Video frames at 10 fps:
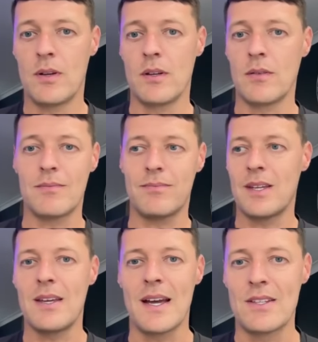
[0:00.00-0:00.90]

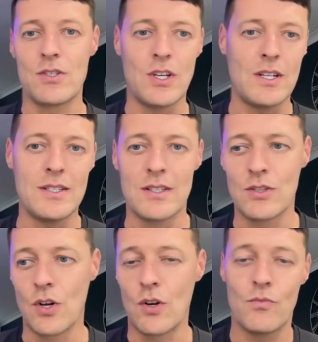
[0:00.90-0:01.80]
Get your hands dirty and
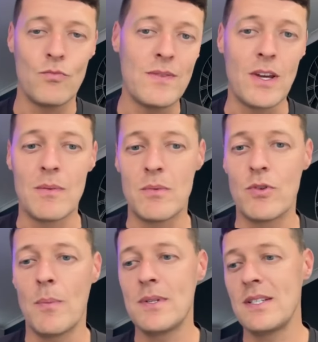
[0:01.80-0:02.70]
start refurbing
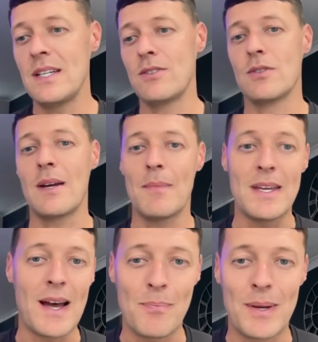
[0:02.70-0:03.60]
properties? Does that make you
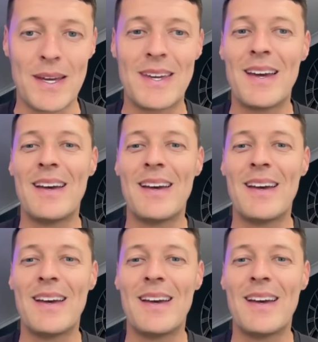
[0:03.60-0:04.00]
happy?